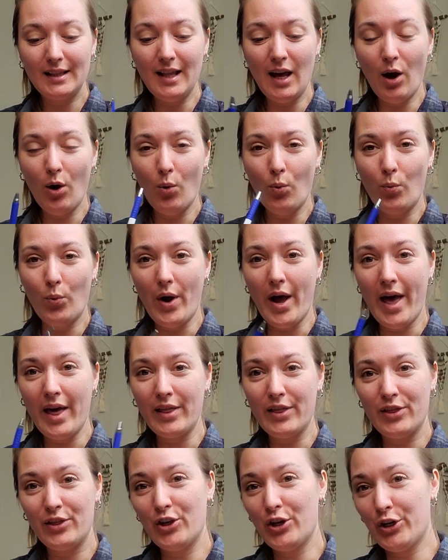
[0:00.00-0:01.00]
the
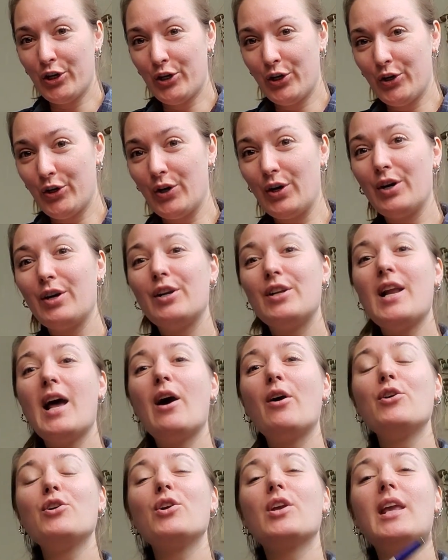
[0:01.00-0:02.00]
weather.
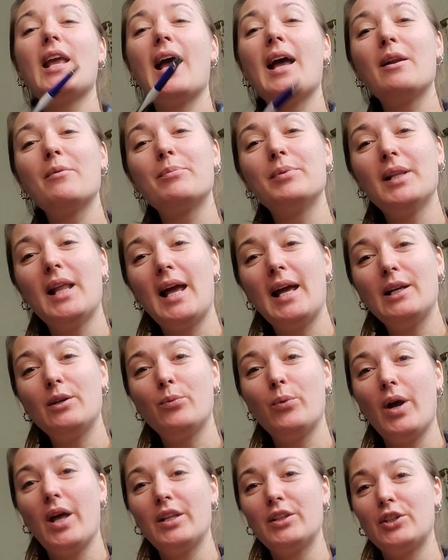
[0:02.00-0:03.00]
Now, you can't plan
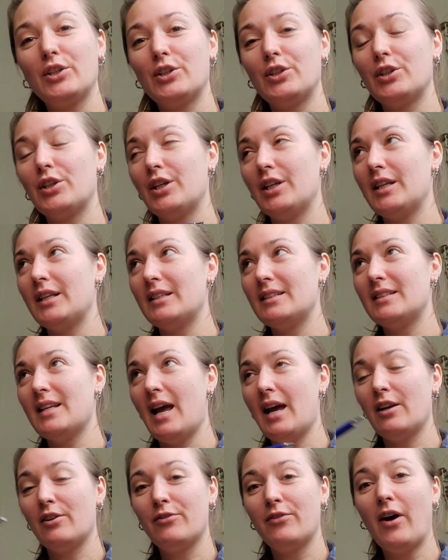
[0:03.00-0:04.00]
weather
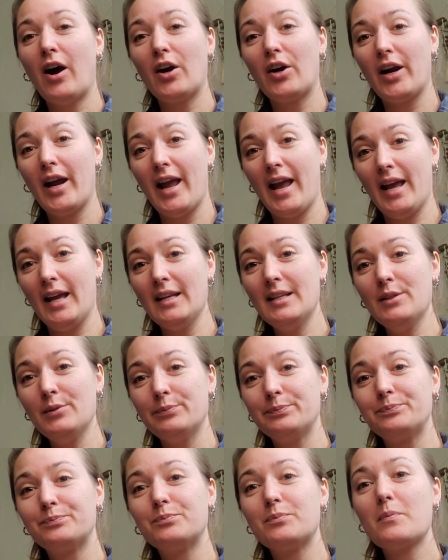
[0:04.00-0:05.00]
that far ahead,
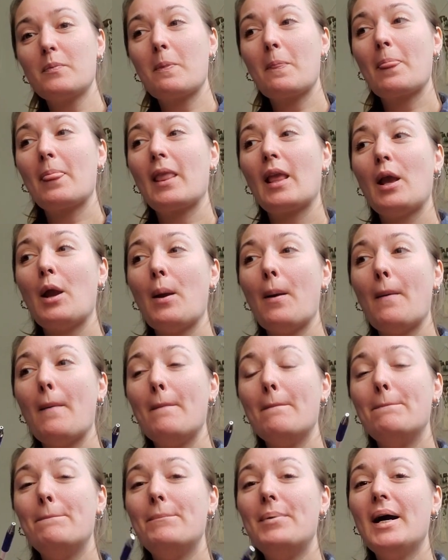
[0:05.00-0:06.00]

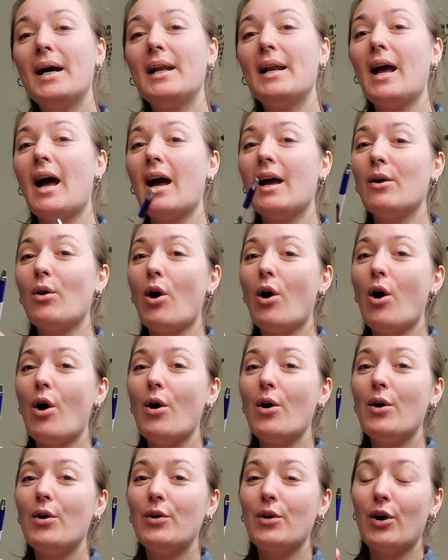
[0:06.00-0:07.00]
but
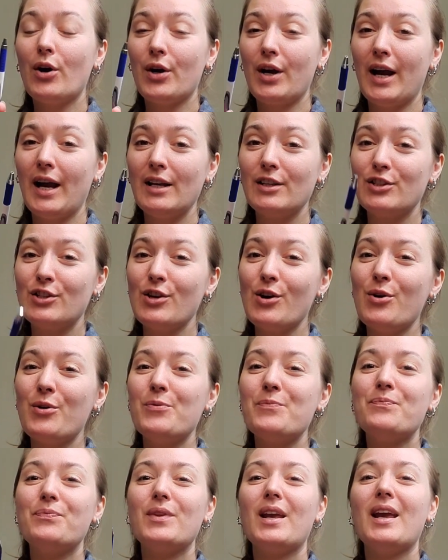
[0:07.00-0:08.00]
okay,
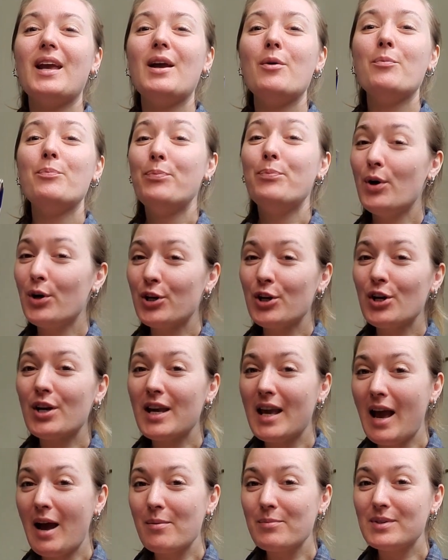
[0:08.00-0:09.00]
so book your
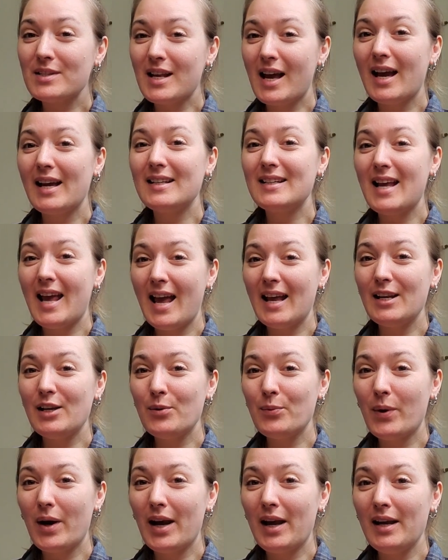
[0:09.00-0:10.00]
campsite
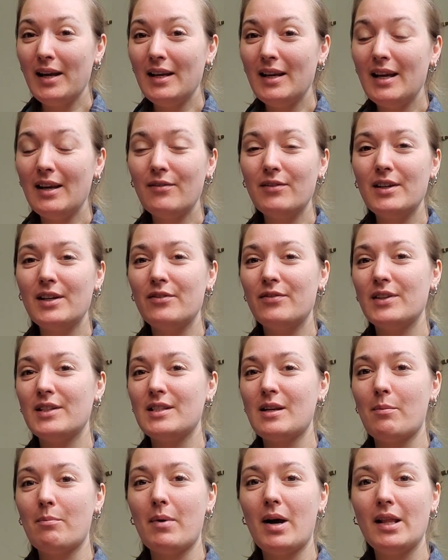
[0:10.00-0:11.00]
anyway, even if
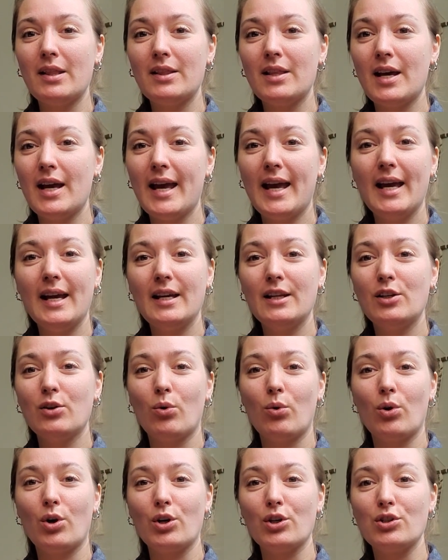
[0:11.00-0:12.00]
it's a month ahead
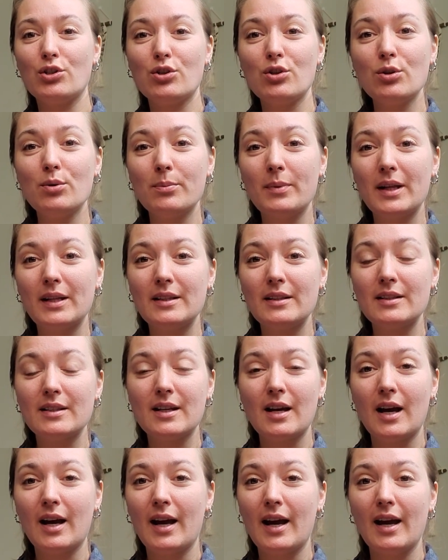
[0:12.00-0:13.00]
or 2 months
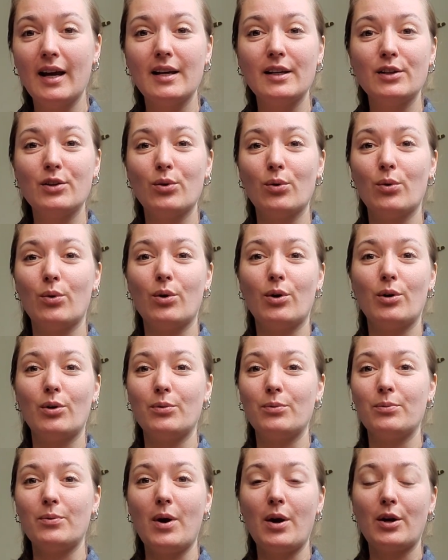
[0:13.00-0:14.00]
ahead,
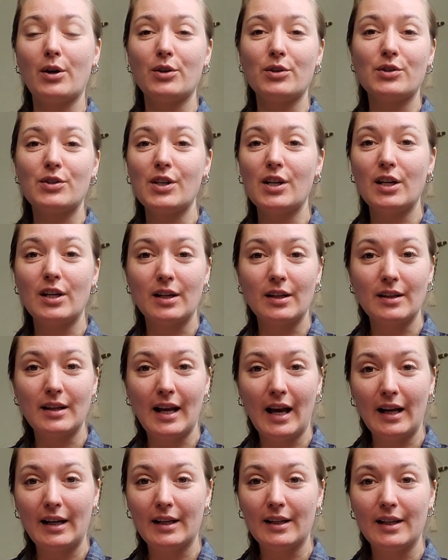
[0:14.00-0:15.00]
or because in
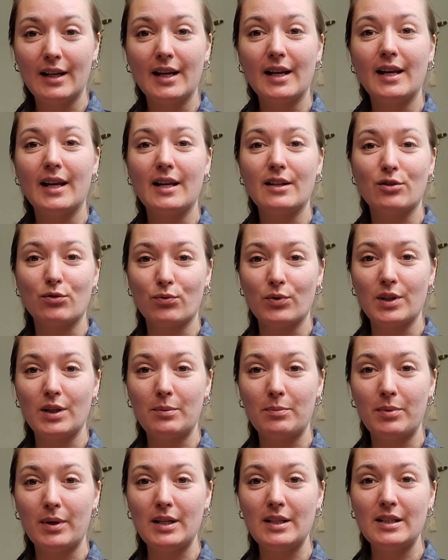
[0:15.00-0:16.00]
Canada it gets
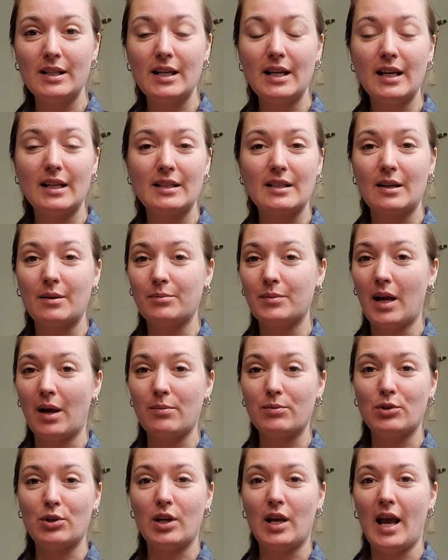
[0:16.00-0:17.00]
really busy and
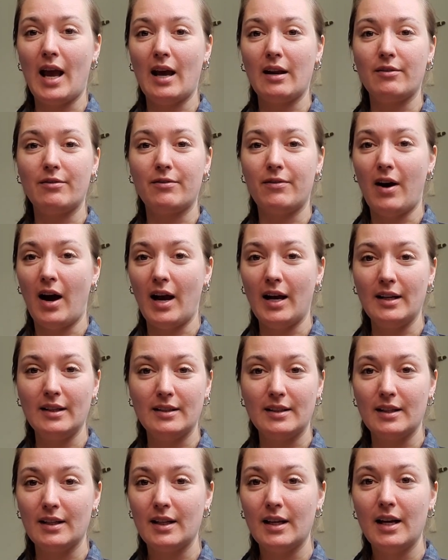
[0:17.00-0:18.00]
sometimes you can't
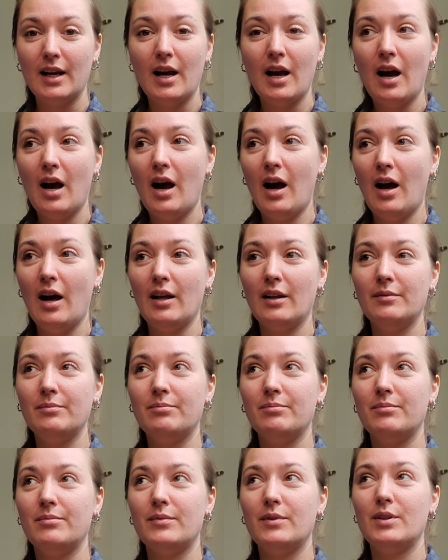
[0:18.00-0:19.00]
find
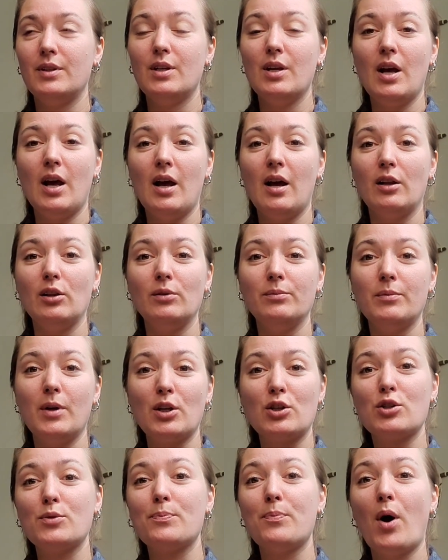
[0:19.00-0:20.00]

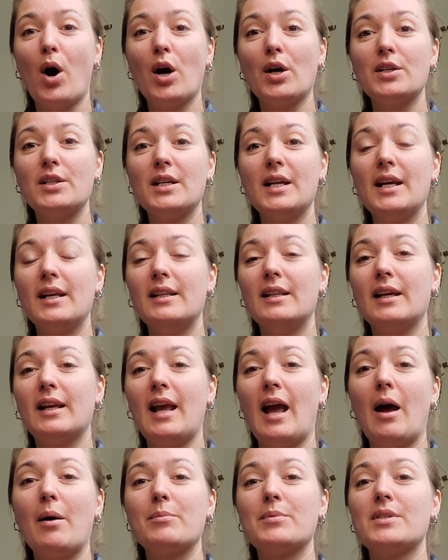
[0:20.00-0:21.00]
a spot in the
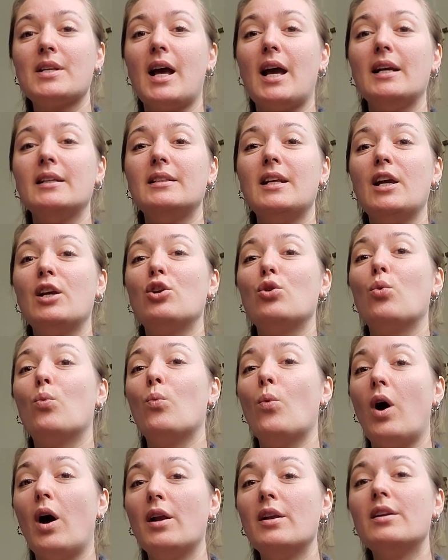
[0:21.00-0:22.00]
campsite that you
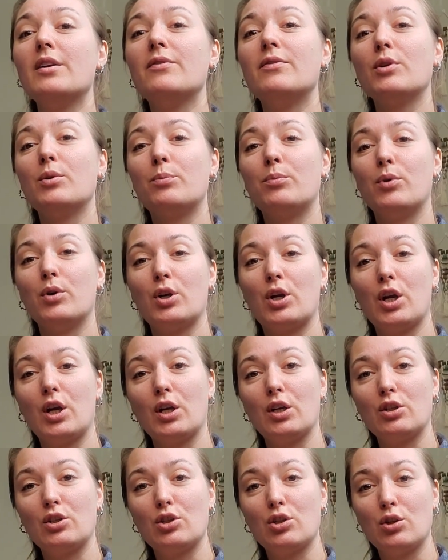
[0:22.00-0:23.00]
want if you're
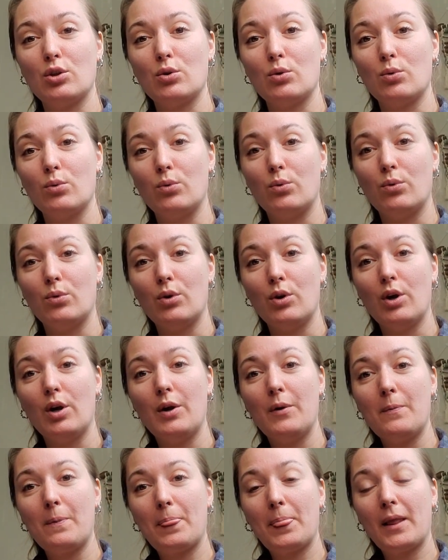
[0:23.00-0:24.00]
booking too
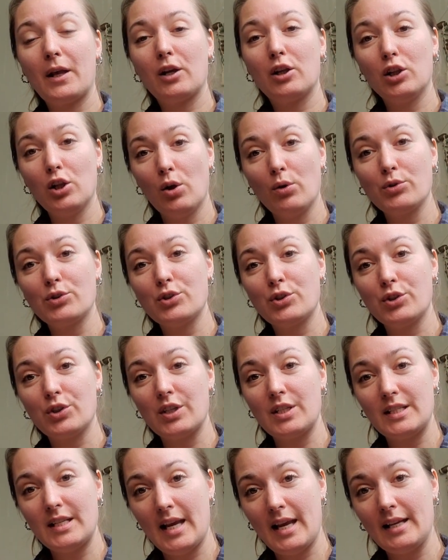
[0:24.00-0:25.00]
close to the
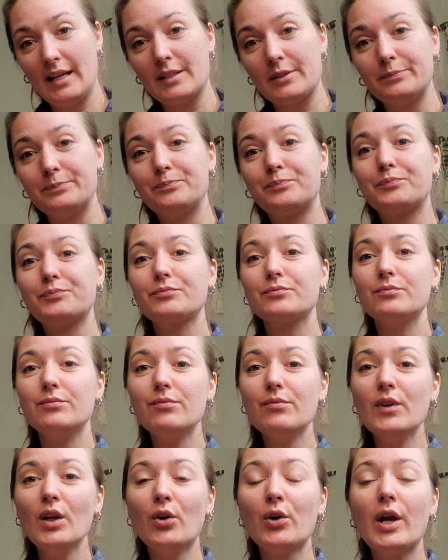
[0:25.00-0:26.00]
date.
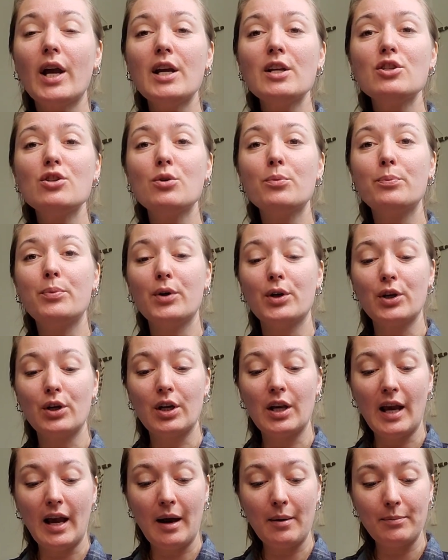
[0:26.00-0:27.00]
Okay, so book your
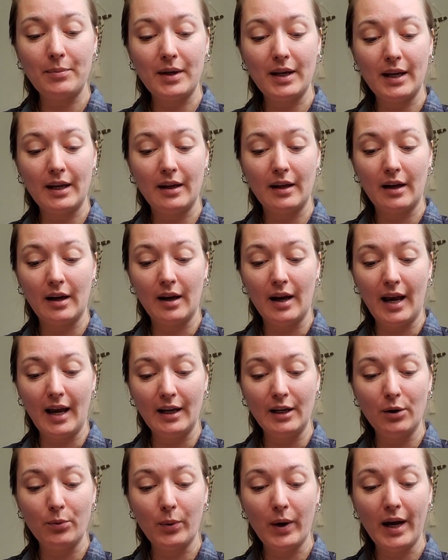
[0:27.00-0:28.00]
camping
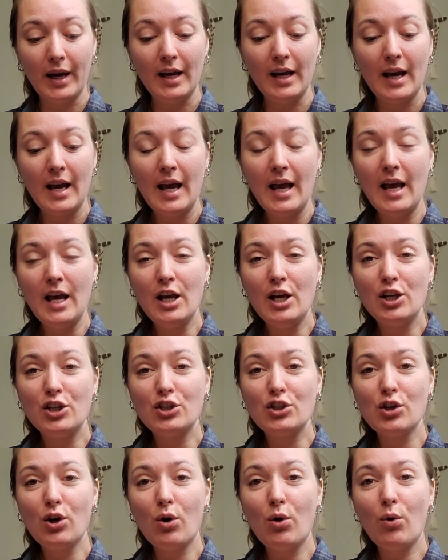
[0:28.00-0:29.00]
anyway.
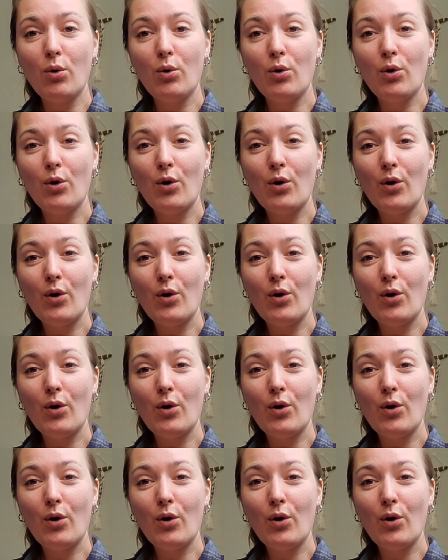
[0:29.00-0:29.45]
So